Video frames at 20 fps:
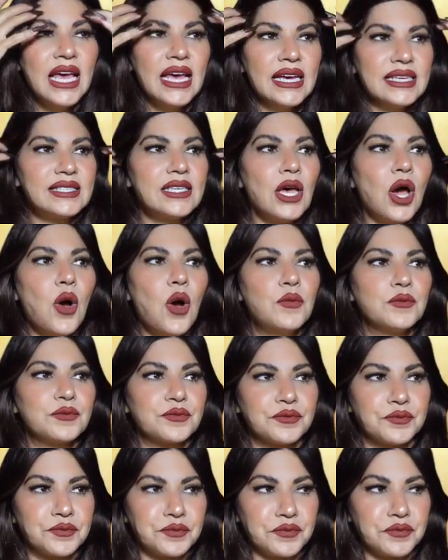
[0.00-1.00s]
So
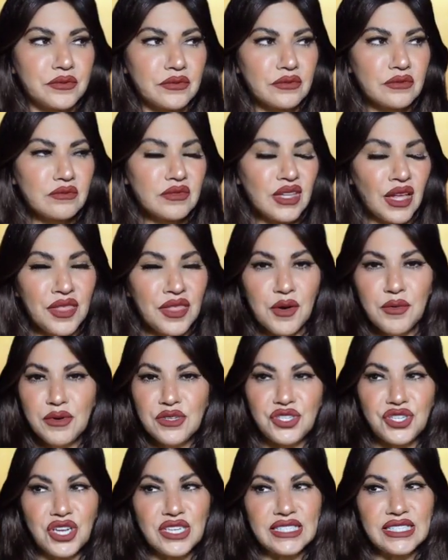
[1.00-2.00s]
there
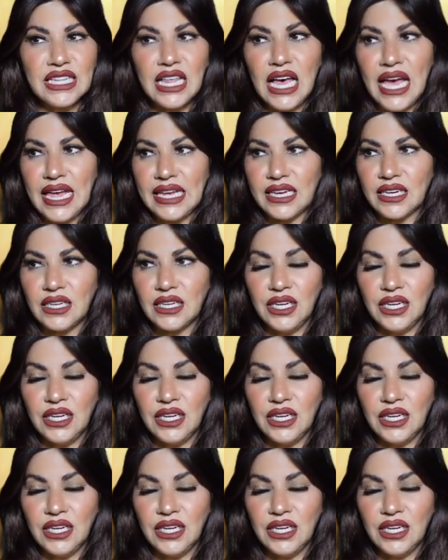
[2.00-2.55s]
was just like,